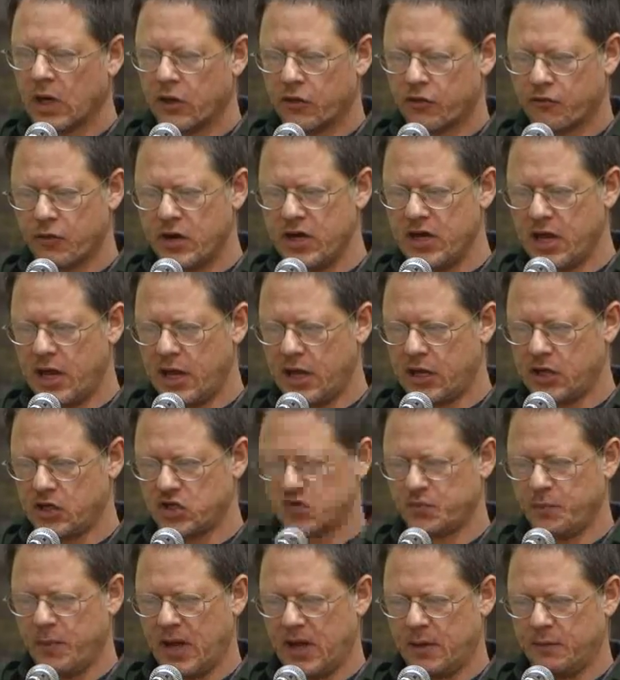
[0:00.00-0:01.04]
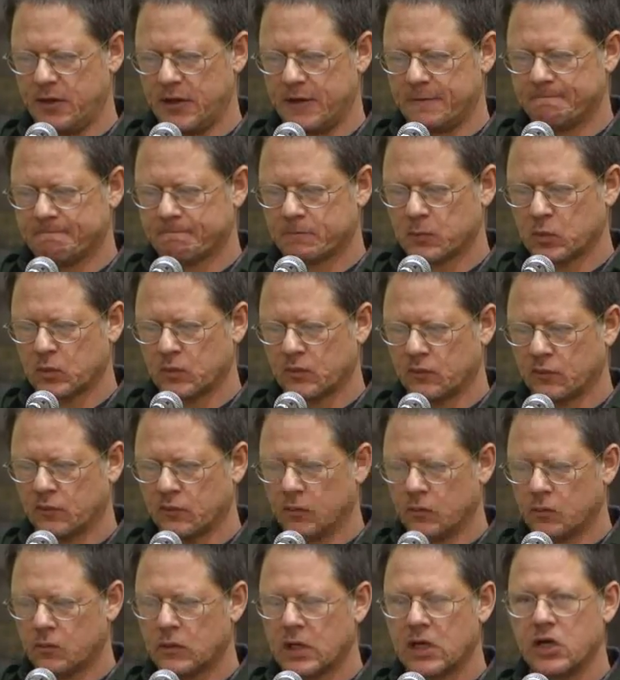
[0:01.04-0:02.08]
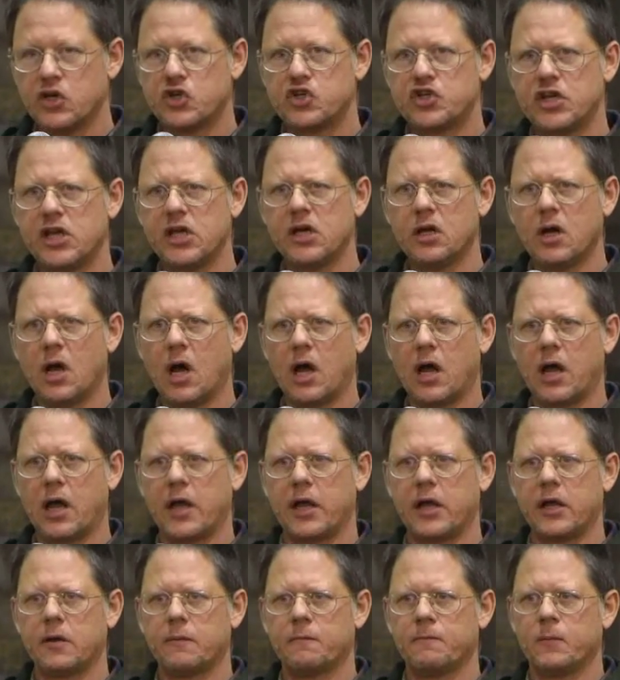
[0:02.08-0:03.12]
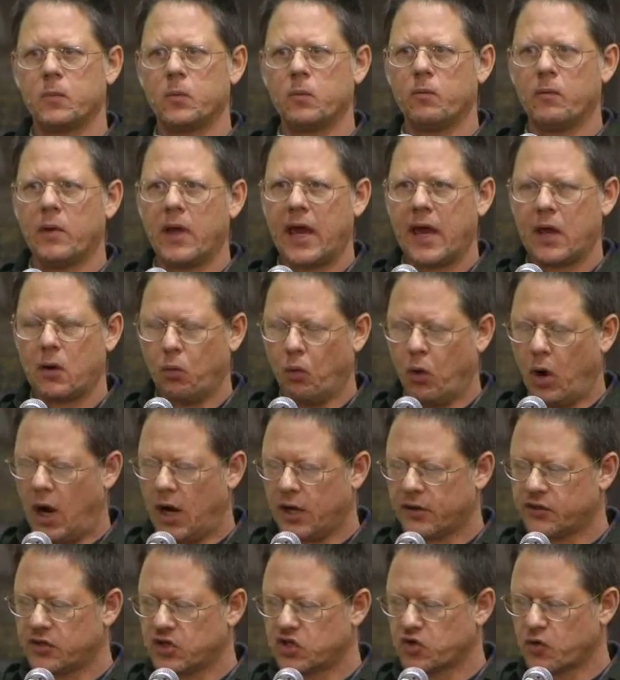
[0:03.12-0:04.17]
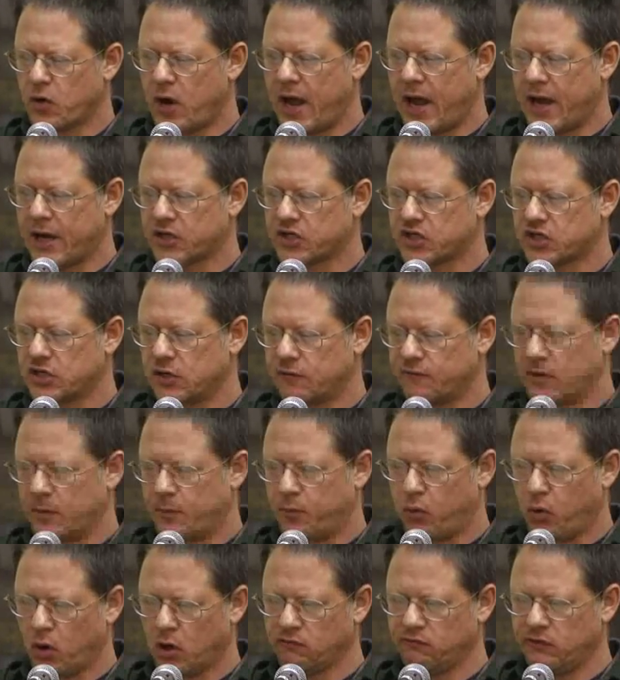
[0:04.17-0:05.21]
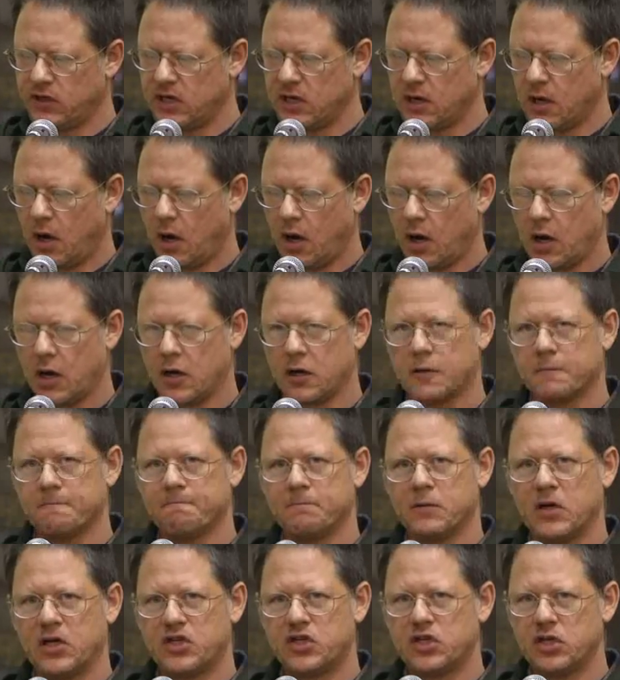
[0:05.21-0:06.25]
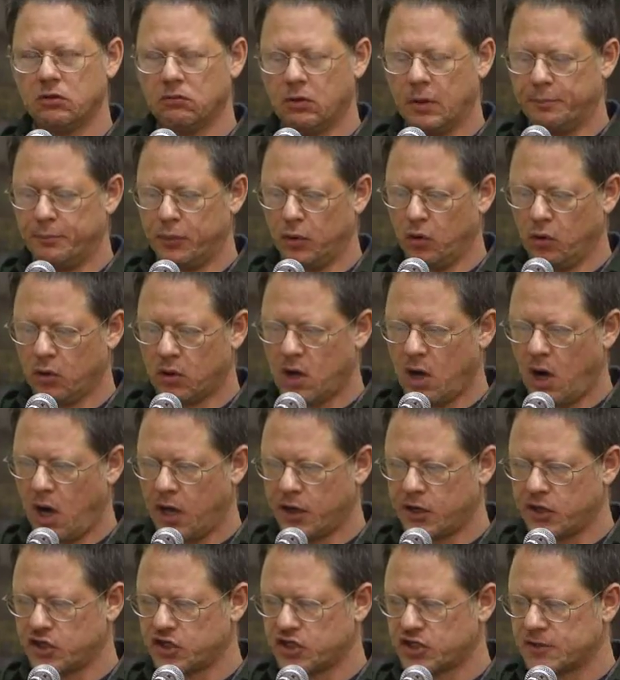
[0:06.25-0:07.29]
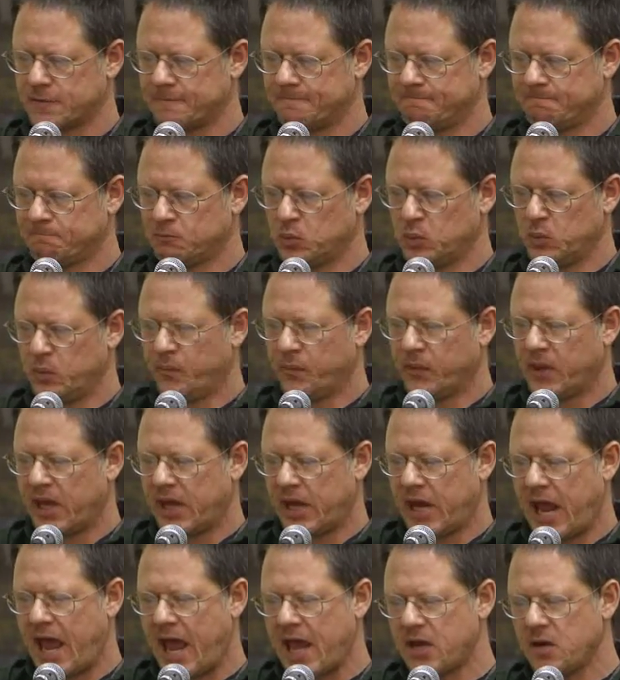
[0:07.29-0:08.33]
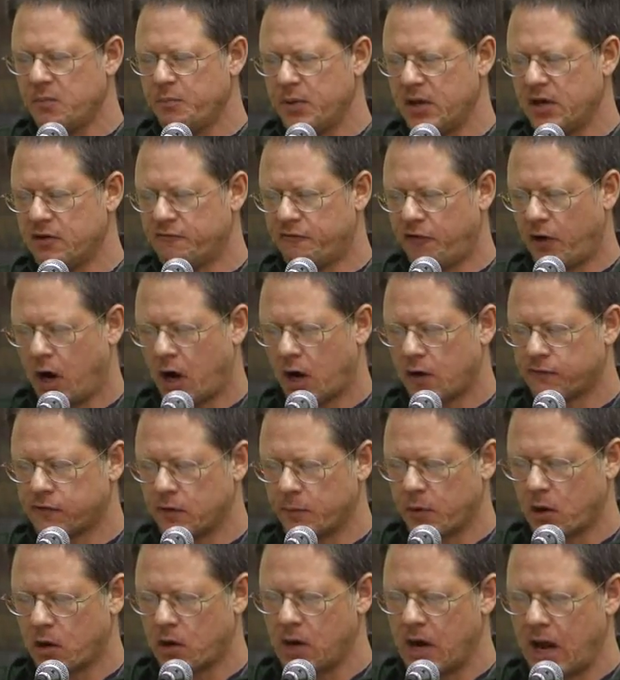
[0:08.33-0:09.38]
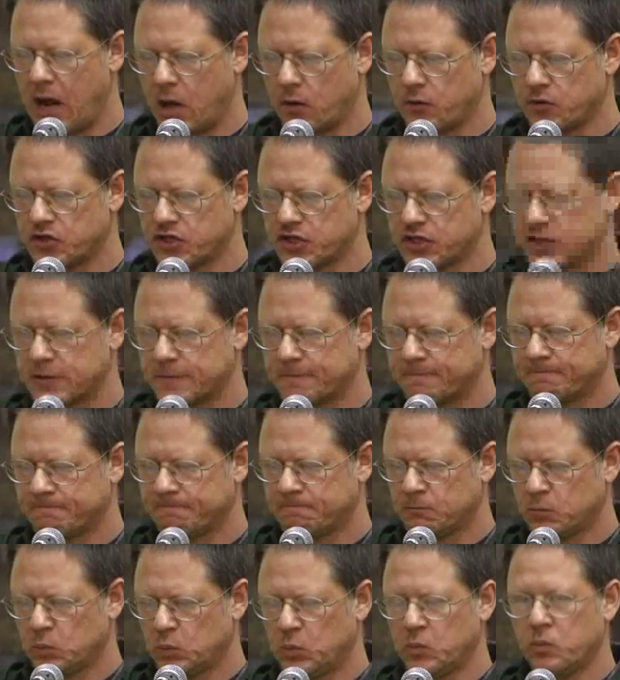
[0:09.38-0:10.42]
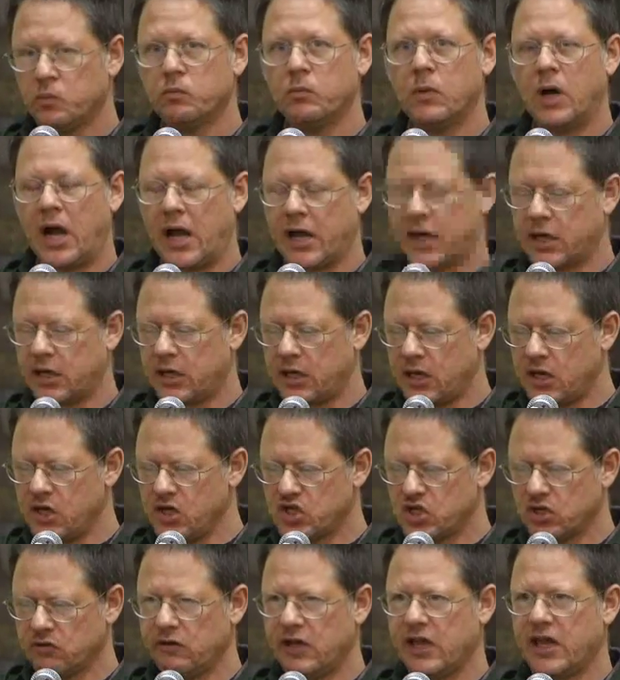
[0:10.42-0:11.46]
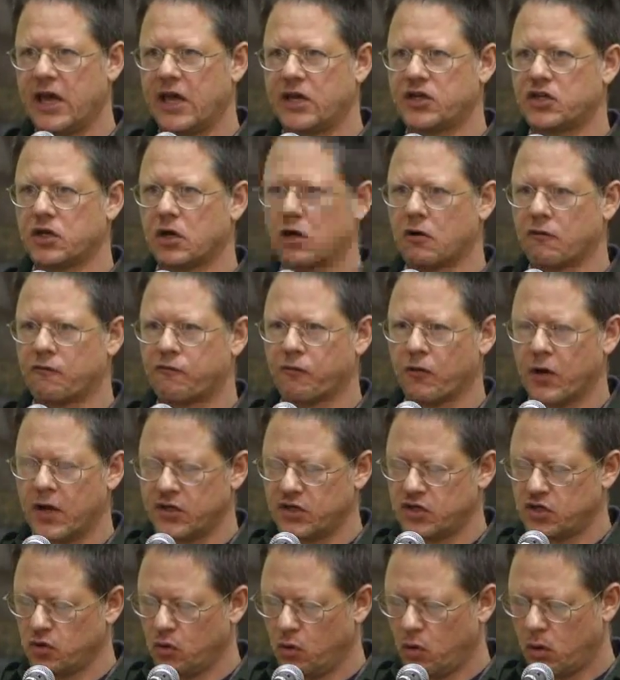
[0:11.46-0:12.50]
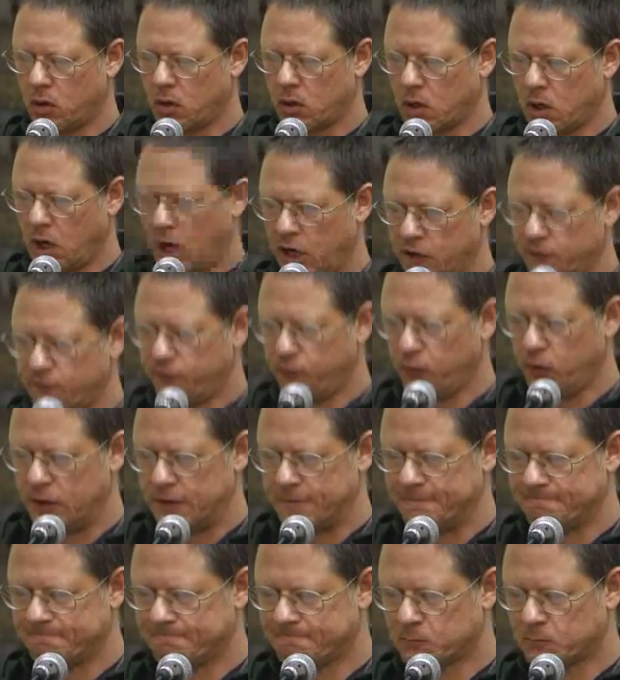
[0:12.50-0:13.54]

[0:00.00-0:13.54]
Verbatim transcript: Three days, maybe. She and I had walked the tracks of the Portland Yard until a bull caught us. It hadn't been far from her house. I could easily get to her front door on foot.